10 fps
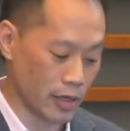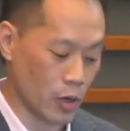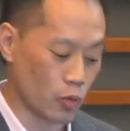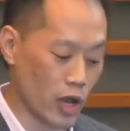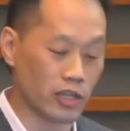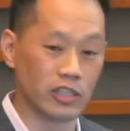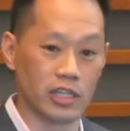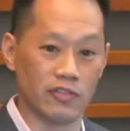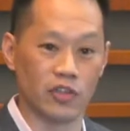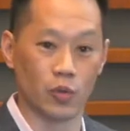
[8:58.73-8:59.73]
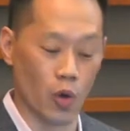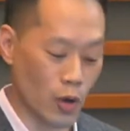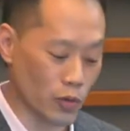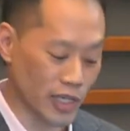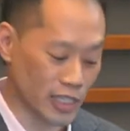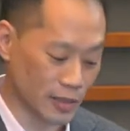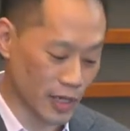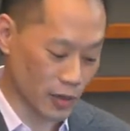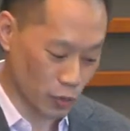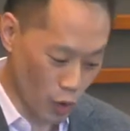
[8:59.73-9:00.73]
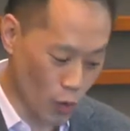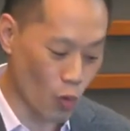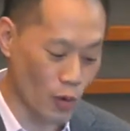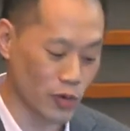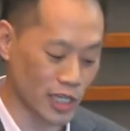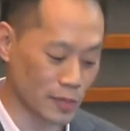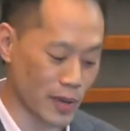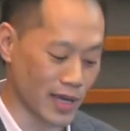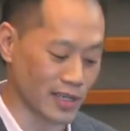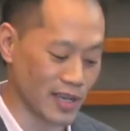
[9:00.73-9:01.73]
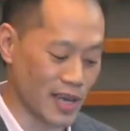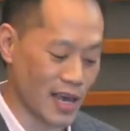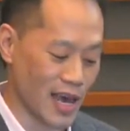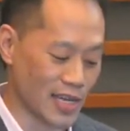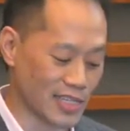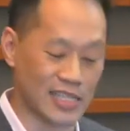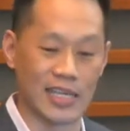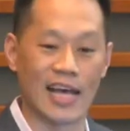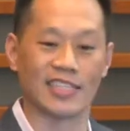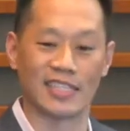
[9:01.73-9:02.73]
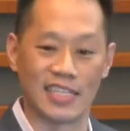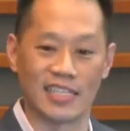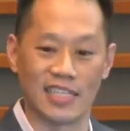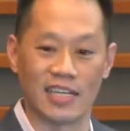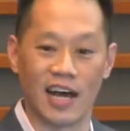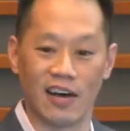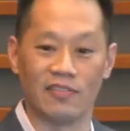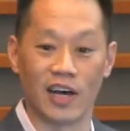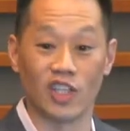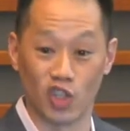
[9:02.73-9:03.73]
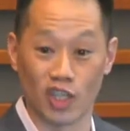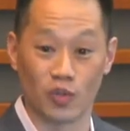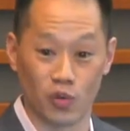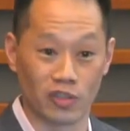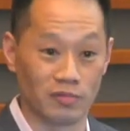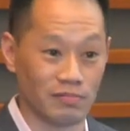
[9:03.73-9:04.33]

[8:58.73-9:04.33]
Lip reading: relative to what one would expect as a citizen of a just world.